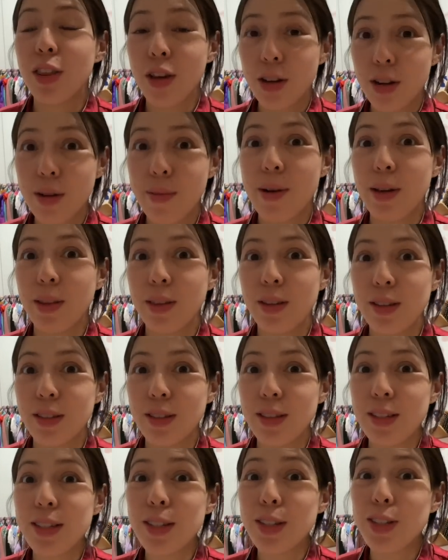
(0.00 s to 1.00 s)
thought about this.
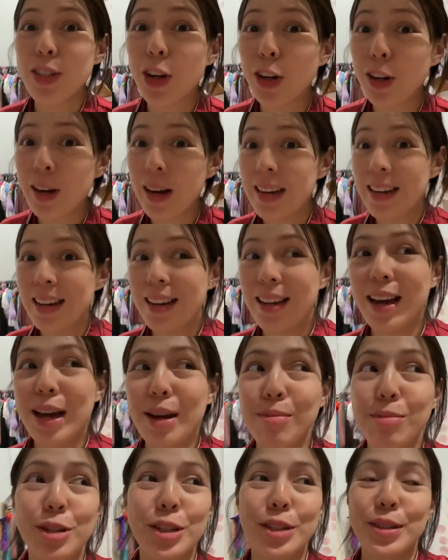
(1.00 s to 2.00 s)
This is her idea.
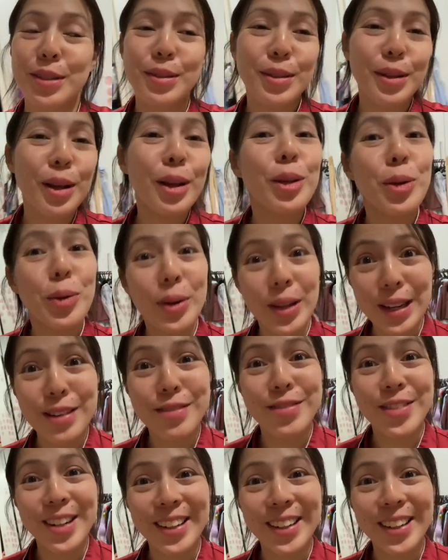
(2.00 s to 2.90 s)
I'm just doing it for